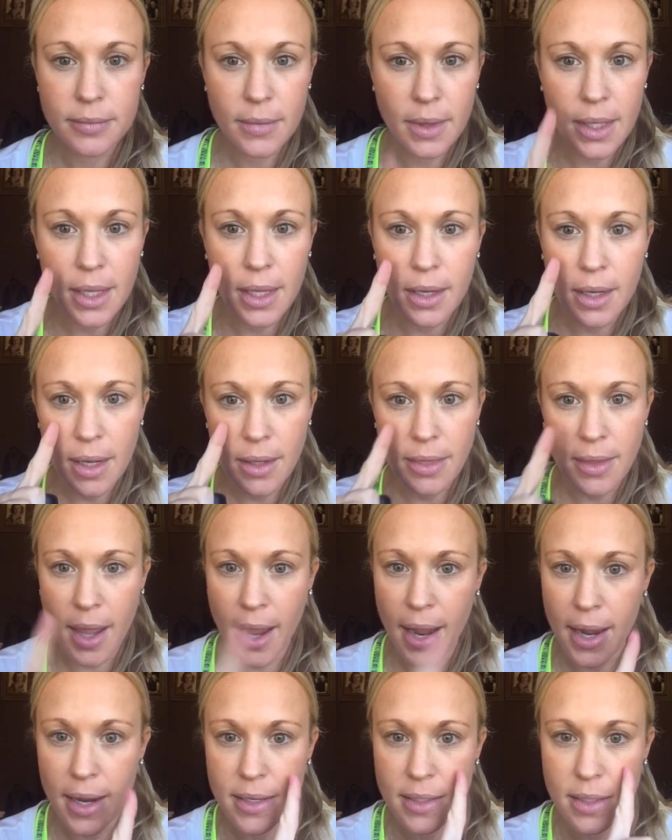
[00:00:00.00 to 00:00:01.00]
Look at
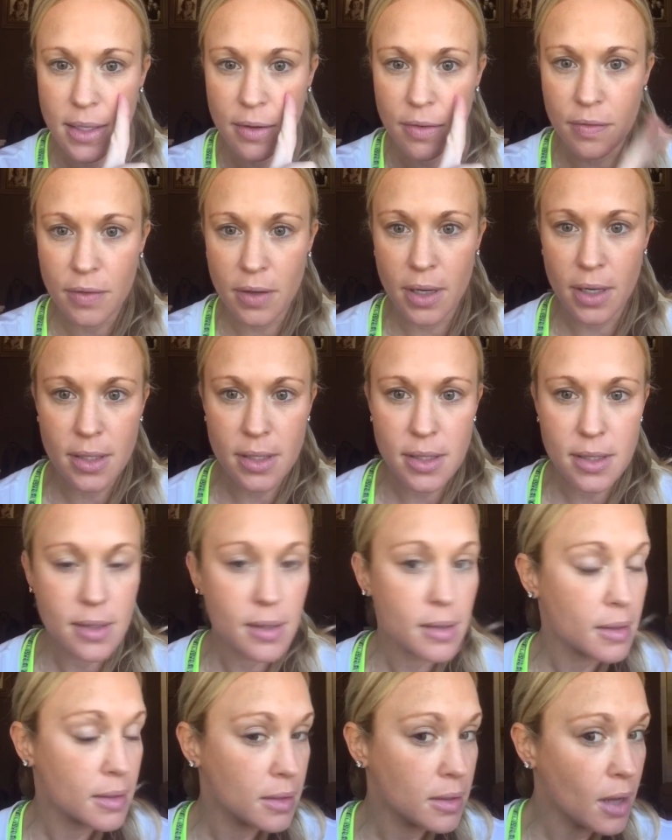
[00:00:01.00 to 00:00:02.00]
that difference.
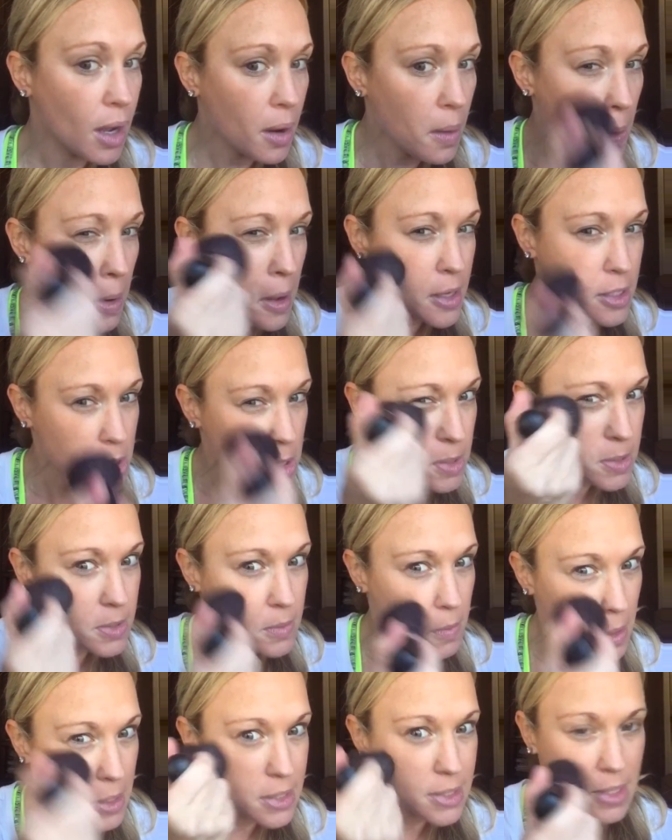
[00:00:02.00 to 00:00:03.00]
No issues
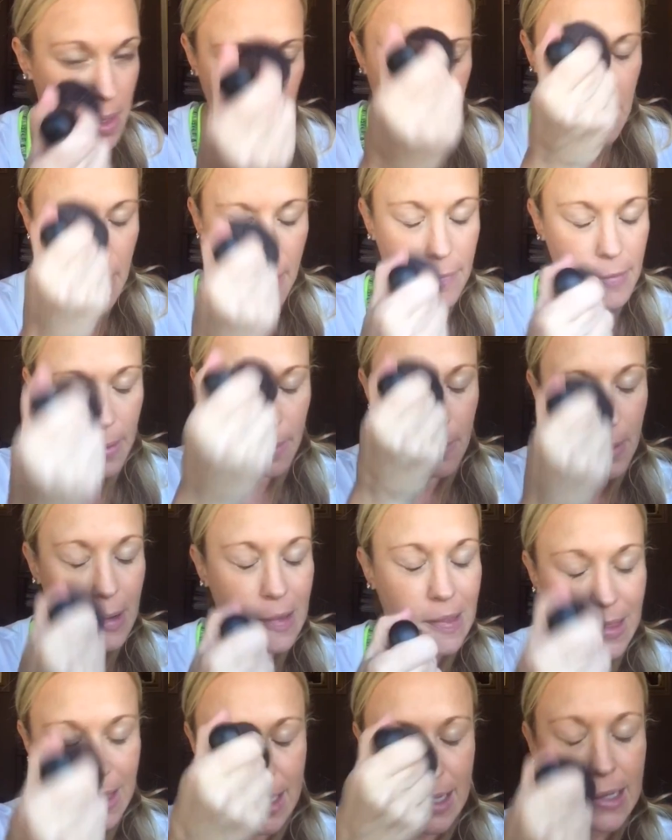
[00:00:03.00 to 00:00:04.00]
whatsoever
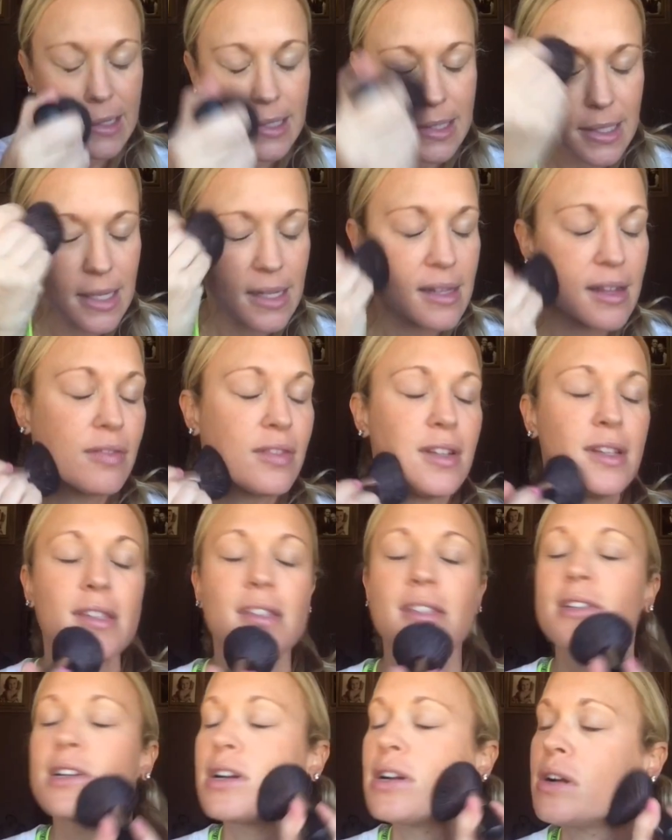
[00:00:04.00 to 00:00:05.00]
with the Instant Lifting
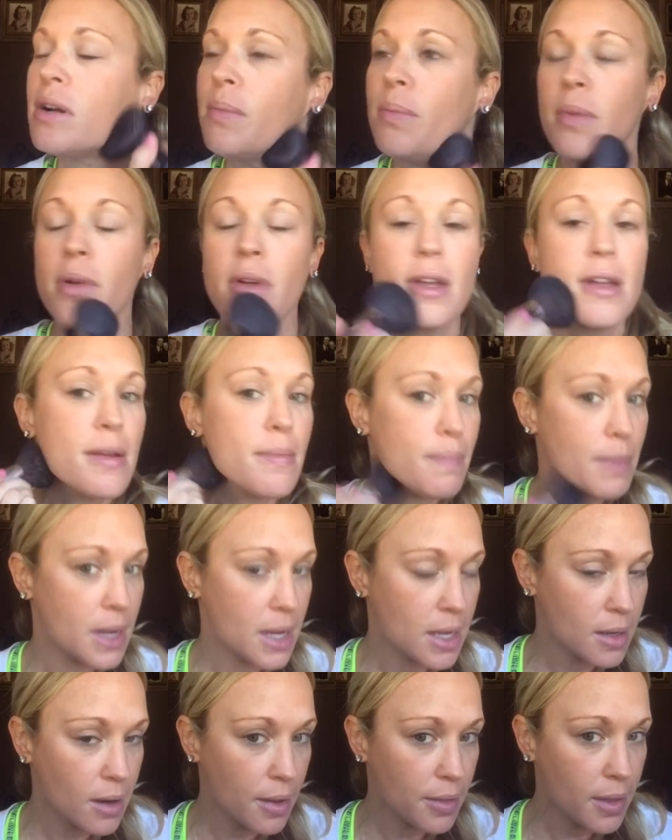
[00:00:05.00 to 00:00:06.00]
Serum
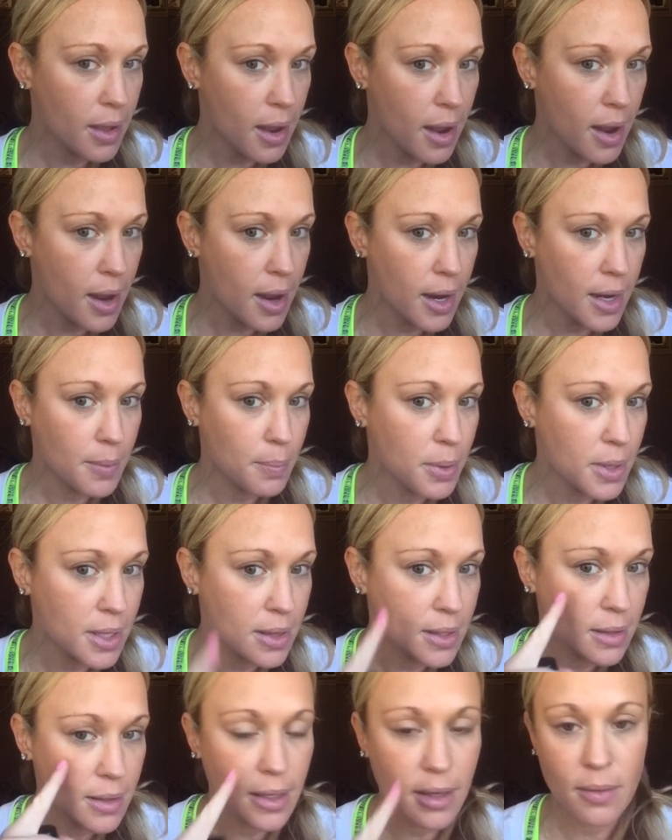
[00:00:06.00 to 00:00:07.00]
being on the eye and
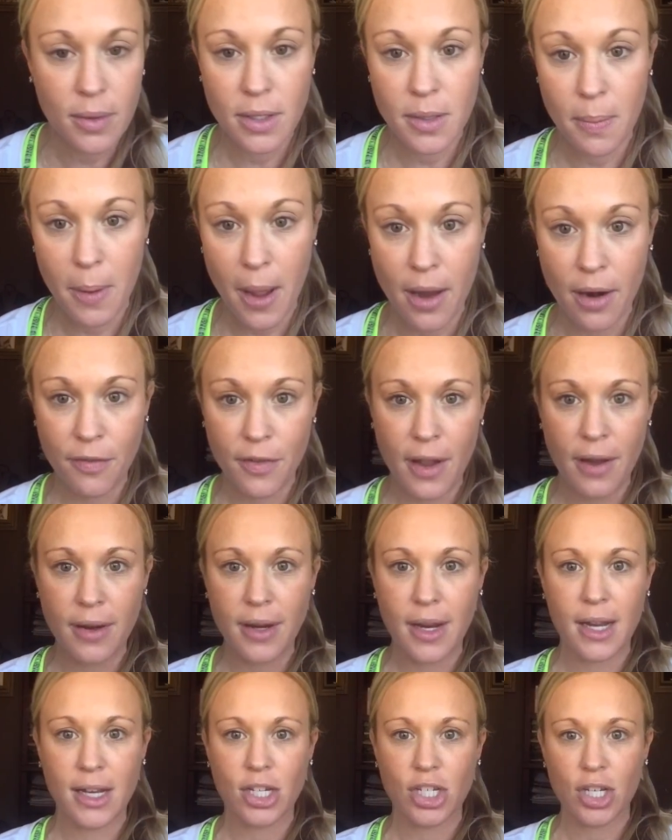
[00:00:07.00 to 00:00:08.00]
putting the Liquid to Powder
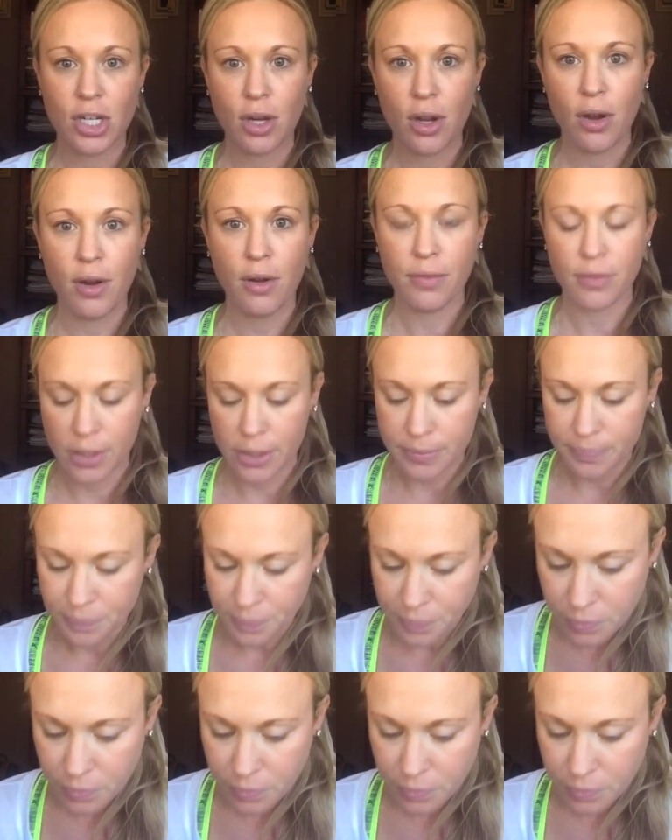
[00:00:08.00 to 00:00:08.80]
Foundation over it.